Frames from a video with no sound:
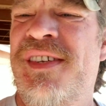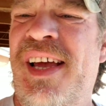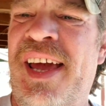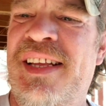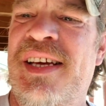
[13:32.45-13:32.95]

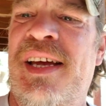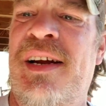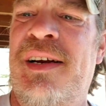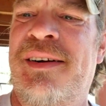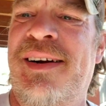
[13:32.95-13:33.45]

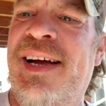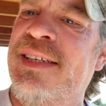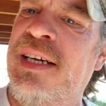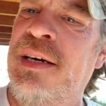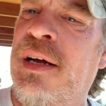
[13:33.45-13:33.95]

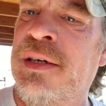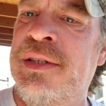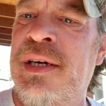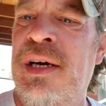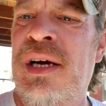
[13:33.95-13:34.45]
$119
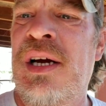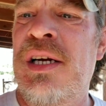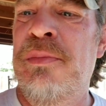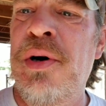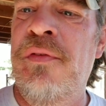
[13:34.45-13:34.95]

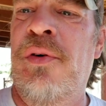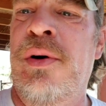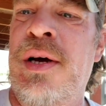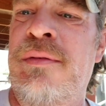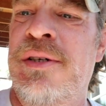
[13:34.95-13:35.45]
to put full
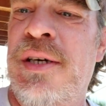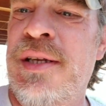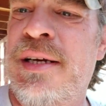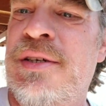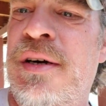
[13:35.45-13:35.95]
coverage on
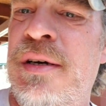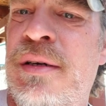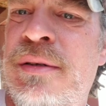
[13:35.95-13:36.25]
that truck.